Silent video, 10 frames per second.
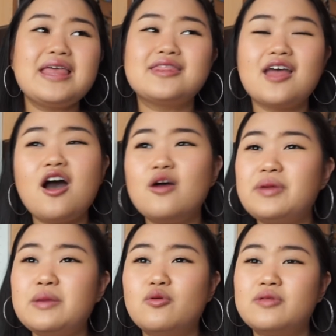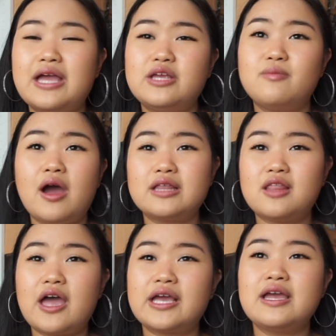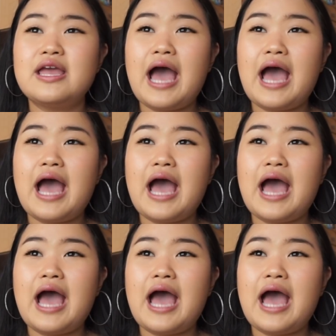there are people that you might like